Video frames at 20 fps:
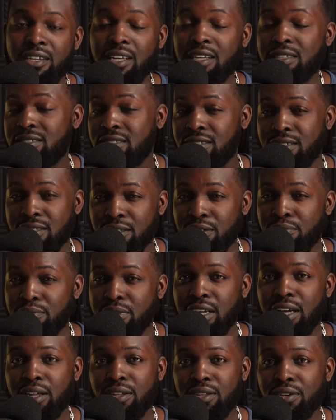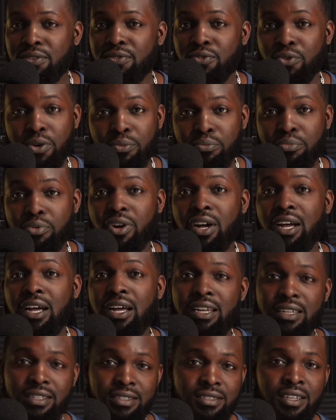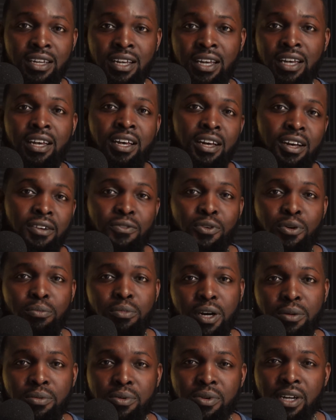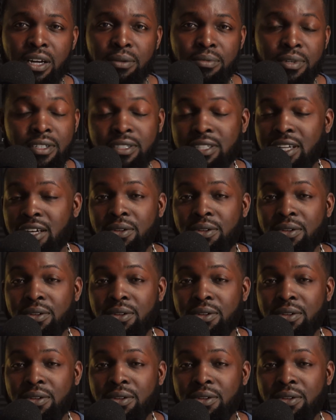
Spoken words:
That's a little bit out there for a prize for a barbecue competition.